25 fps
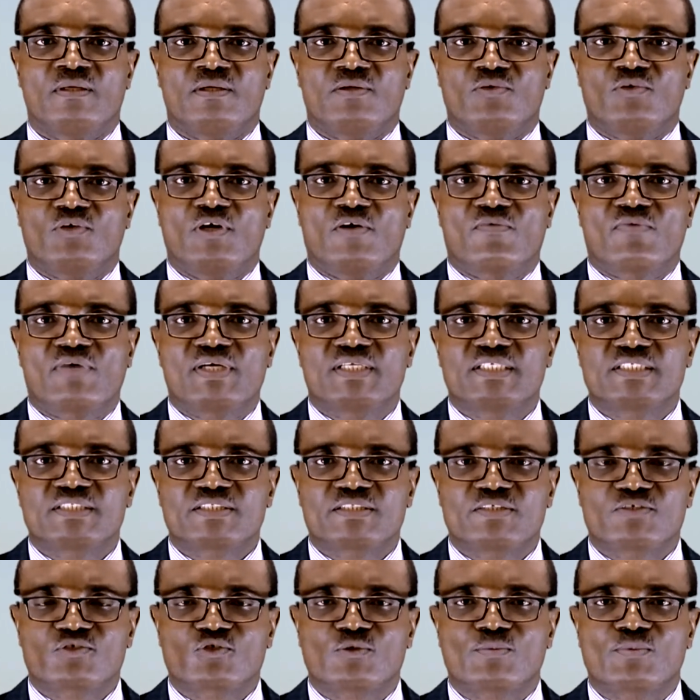Your
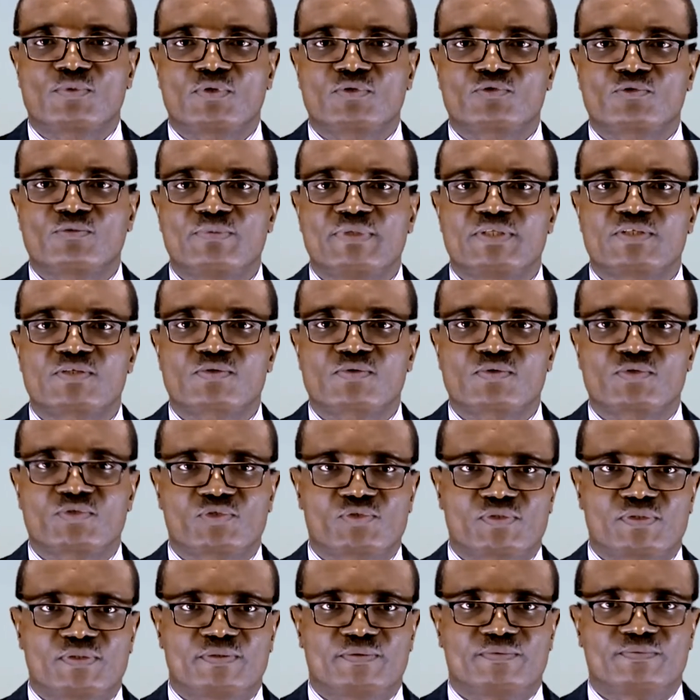financial support remains
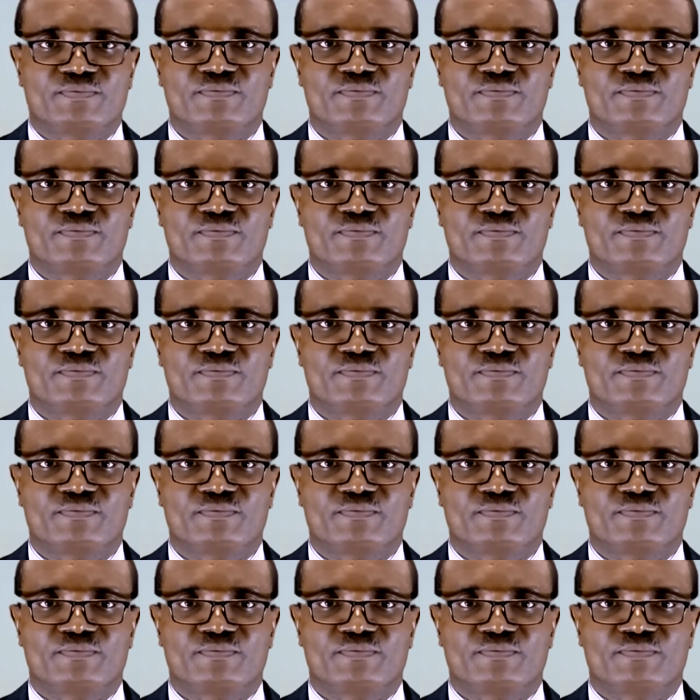crucial.